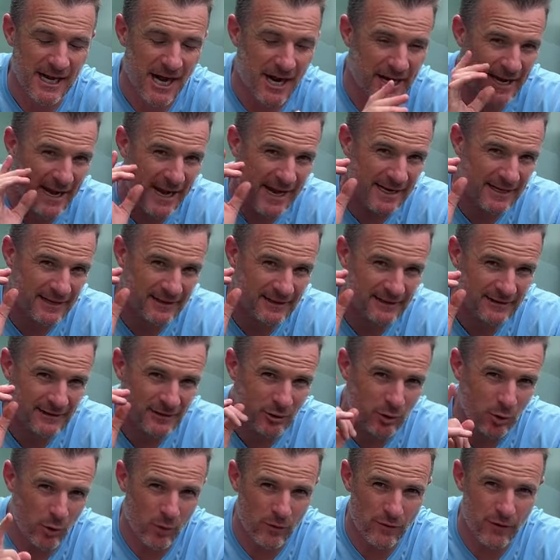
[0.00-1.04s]
Okay,
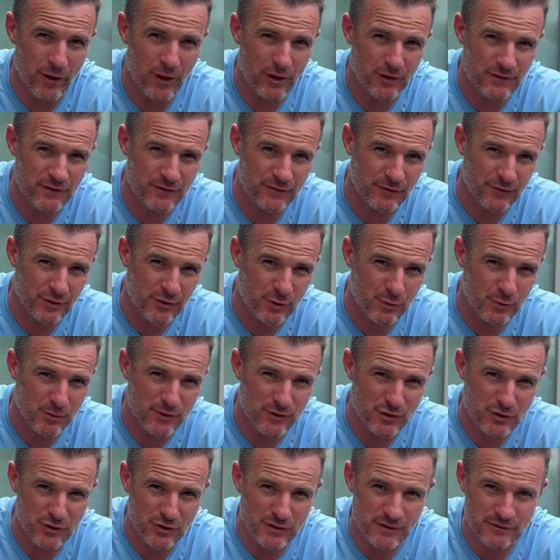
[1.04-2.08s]
all those of you with
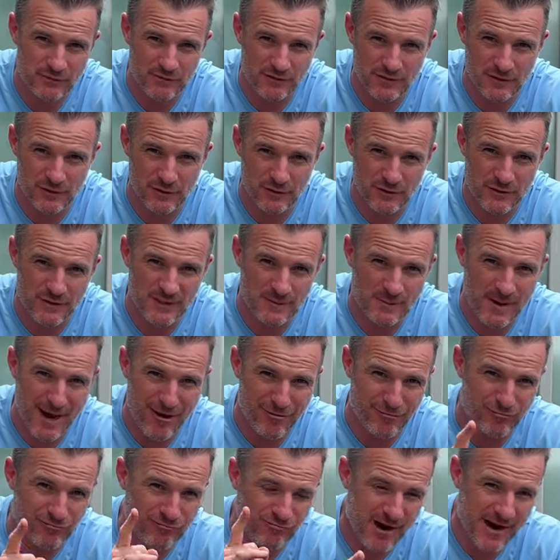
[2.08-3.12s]
New Year's resolutions about
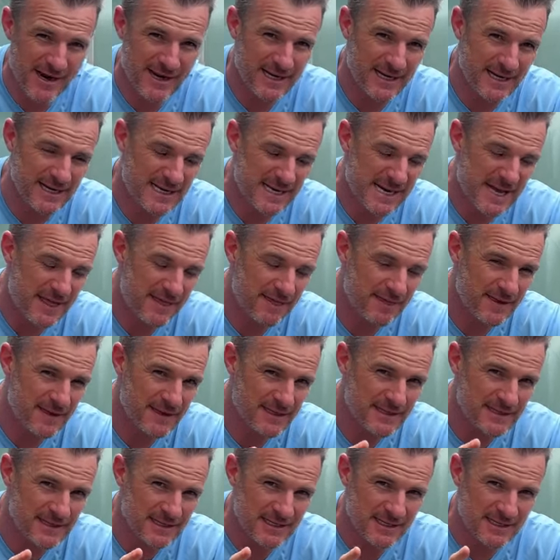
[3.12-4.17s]
running,
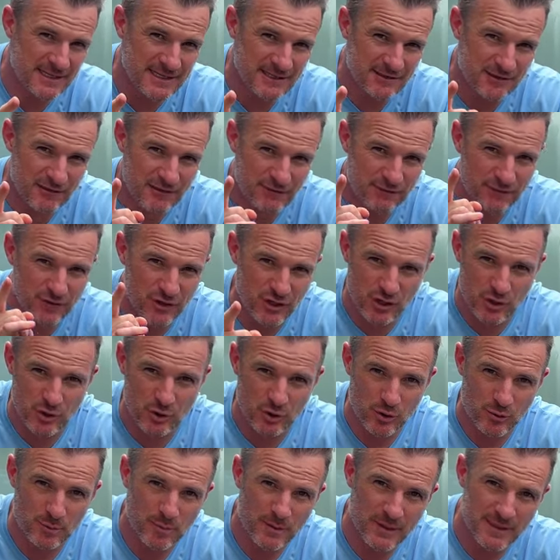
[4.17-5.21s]
this is for
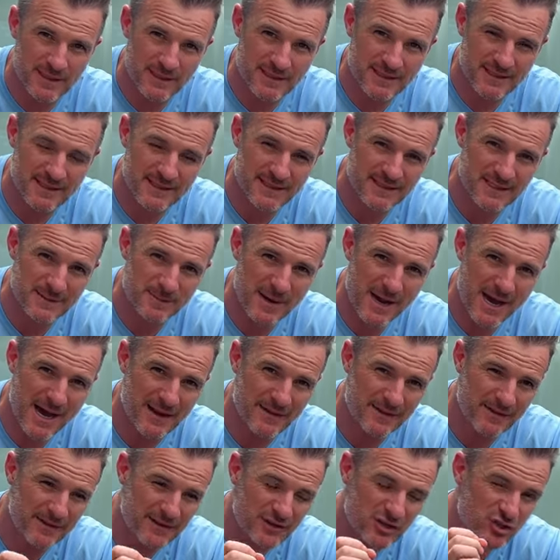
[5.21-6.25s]
you, because this is about
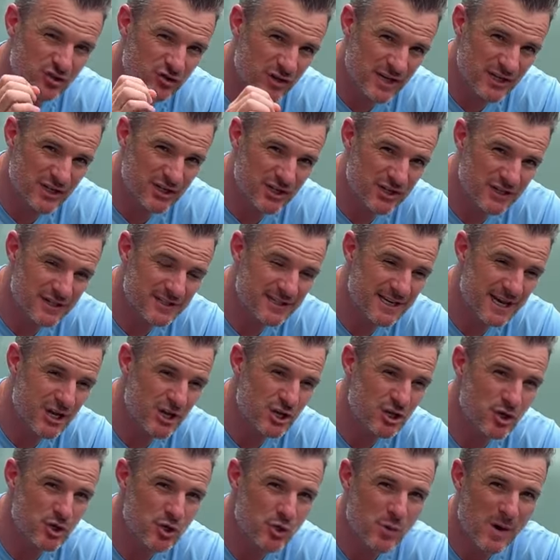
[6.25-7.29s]
the stretches that
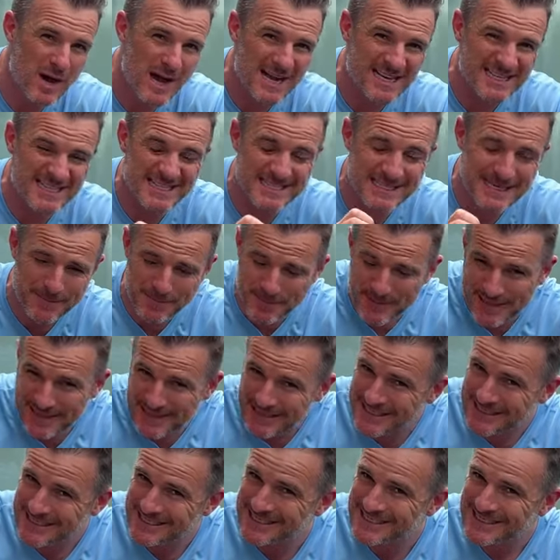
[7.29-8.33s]
you are
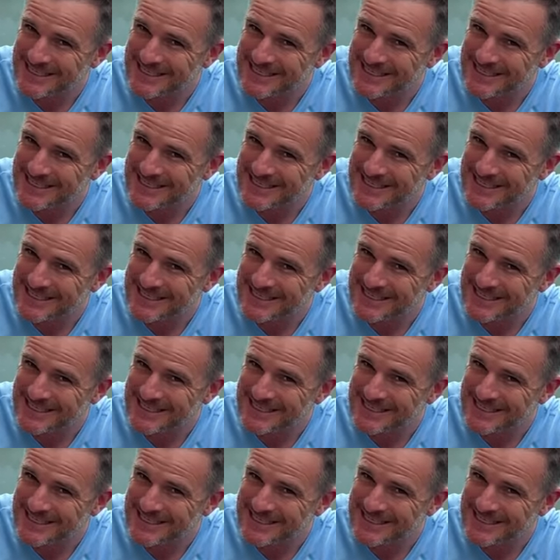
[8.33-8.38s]
skipping